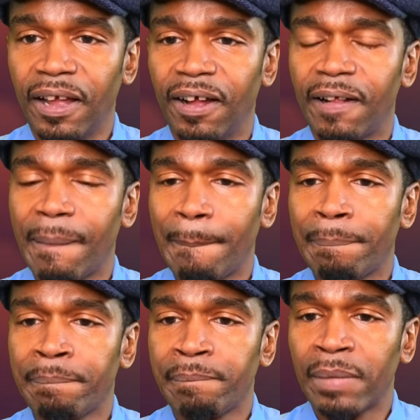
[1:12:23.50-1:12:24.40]

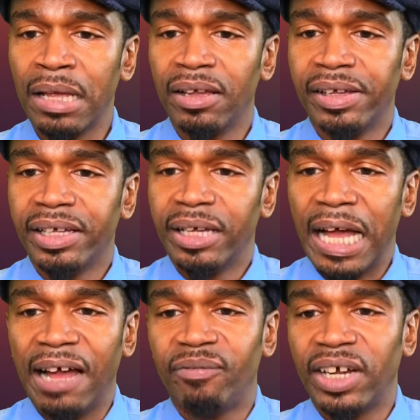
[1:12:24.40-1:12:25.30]

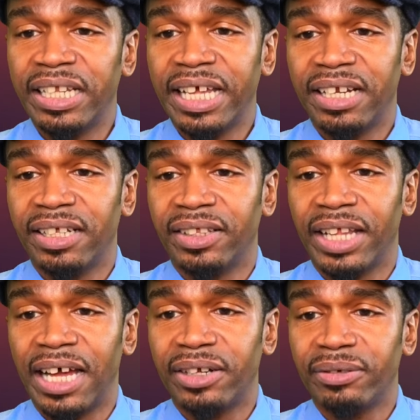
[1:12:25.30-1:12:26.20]
I find that a
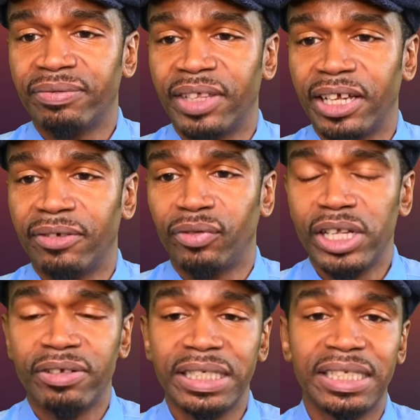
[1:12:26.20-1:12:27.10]
lot of their
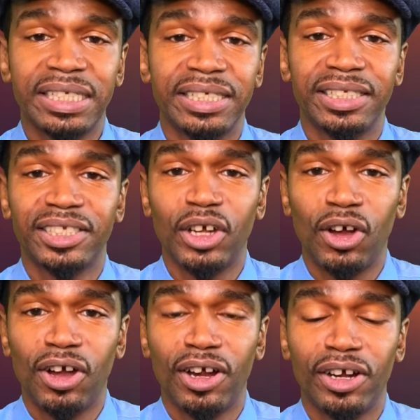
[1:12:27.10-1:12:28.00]
fragrances
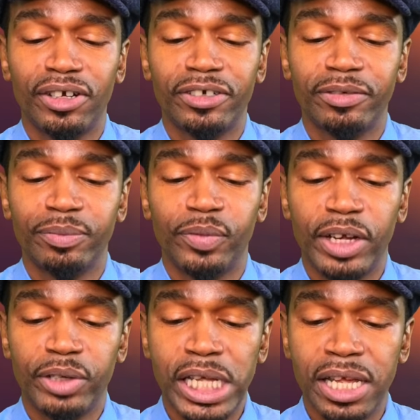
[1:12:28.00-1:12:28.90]
are
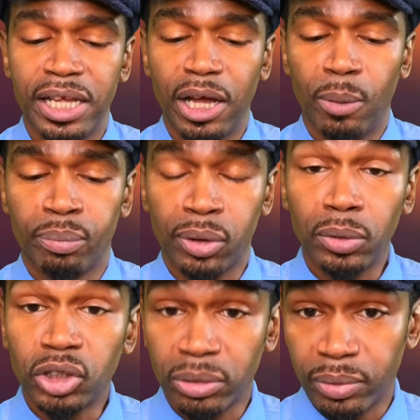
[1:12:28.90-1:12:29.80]
very
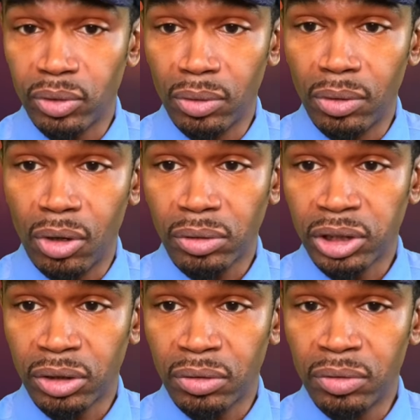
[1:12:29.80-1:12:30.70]
approachable
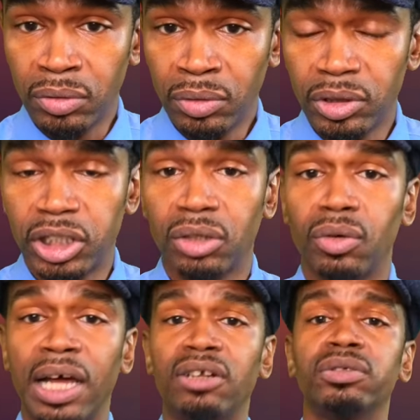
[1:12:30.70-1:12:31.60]
also.
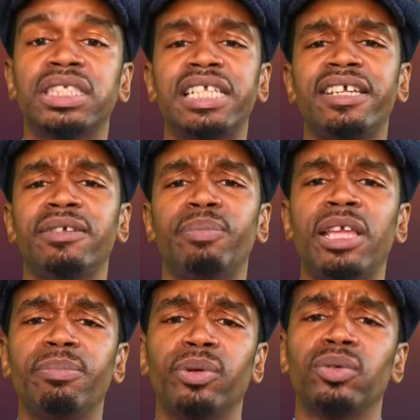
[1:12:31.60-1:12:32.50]
So I don't see
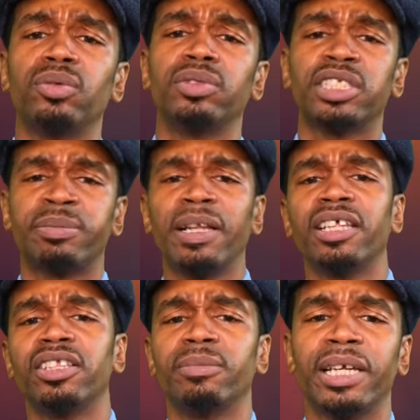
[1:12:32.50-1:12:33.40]
people
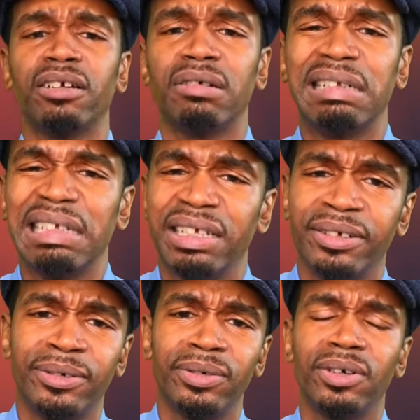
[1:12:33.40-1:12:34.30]
smelling them and going,
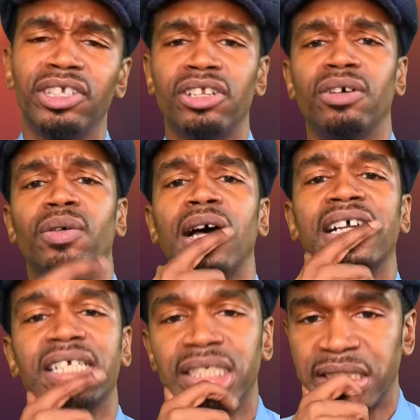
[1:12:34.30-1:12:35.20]
ew, you know.
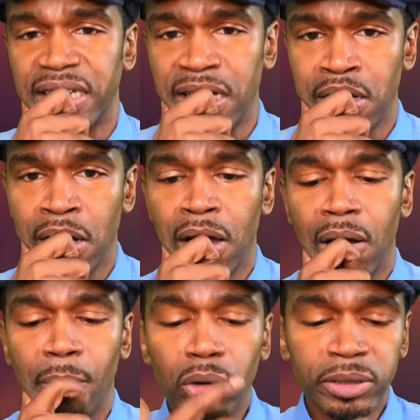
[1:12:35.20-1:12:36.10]
I could see
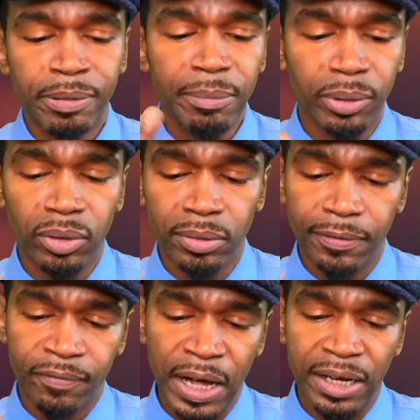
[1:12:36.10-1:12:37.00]
most
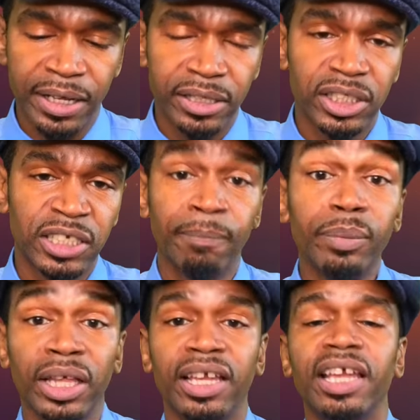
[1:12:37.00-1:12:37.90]
people finding
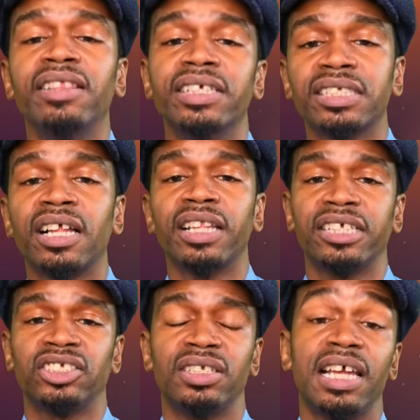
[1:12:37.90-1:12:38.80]
something in this
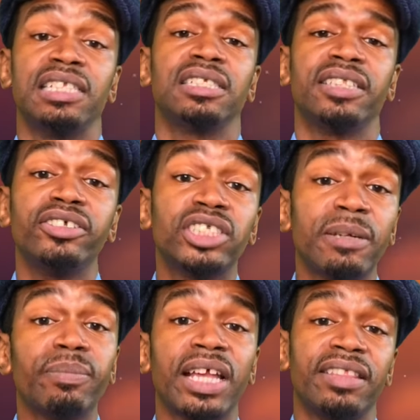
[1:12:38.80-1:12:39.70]
collection that's, there's
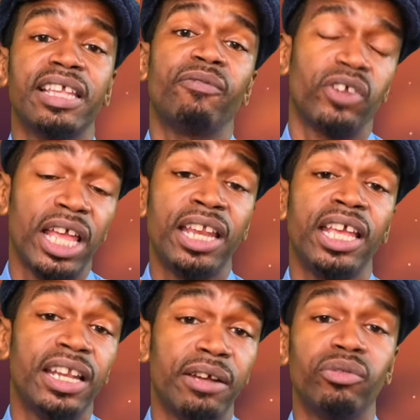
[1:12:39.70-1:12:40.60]
something I think for
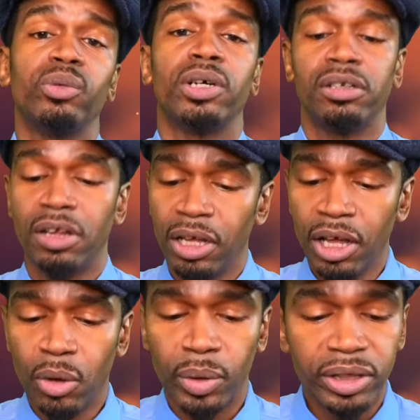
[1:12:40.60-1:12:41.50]
any and everyone.
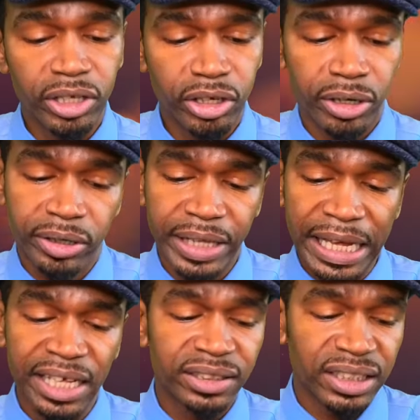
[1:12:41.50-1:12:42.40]
Whether you're
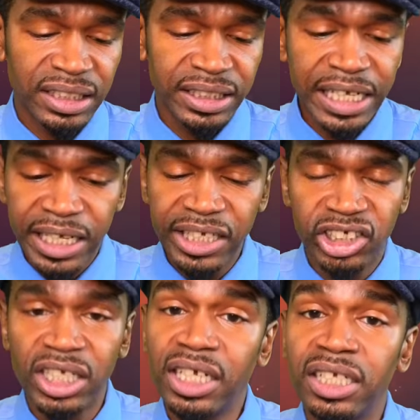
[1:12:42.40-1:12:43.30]
like into stinky
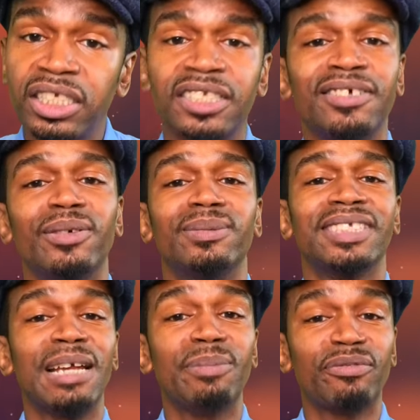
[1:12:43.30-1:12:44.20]
cheese
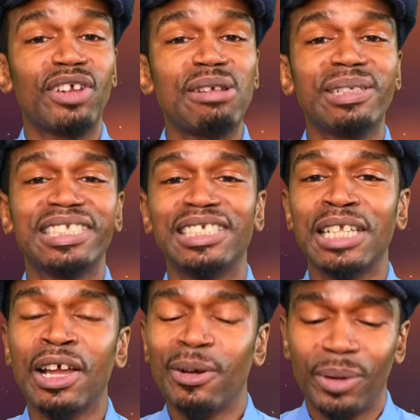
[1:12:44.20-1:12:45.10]
type of fragrances,
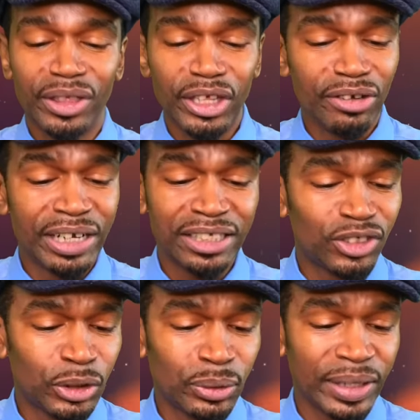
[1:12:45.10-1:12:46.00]
whether you're
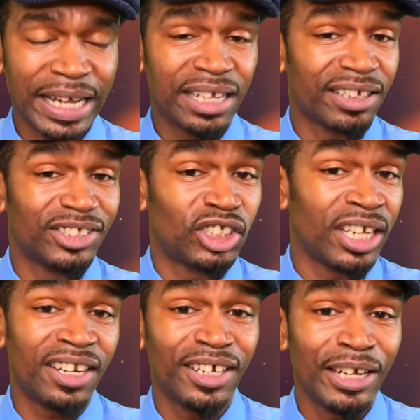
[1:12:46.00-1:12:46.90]
into like
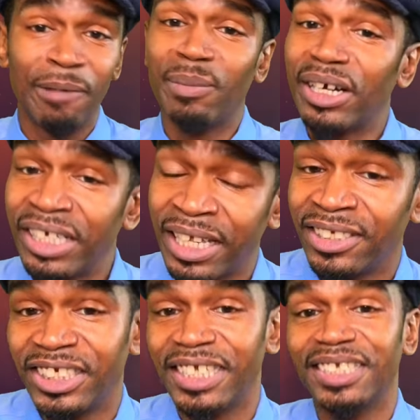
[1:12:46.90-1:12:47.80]
cheddar,
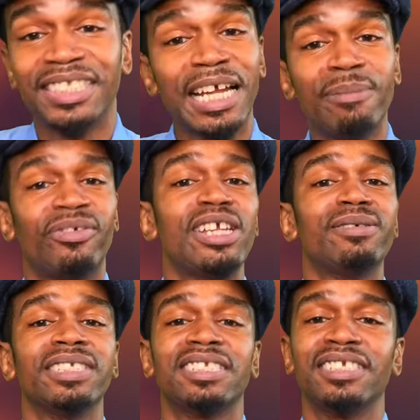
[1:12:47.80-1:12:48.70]
American cheese type
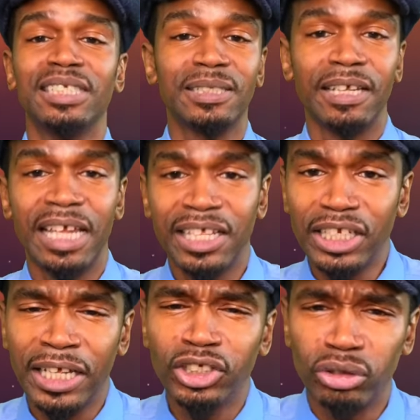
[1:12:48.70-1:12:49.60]
fragrances, the
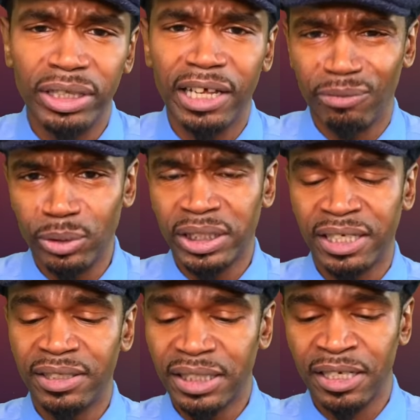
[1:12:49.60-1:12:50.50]
entry level
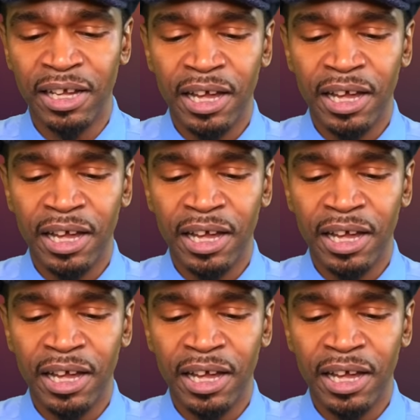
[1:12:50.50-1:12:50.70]
scents.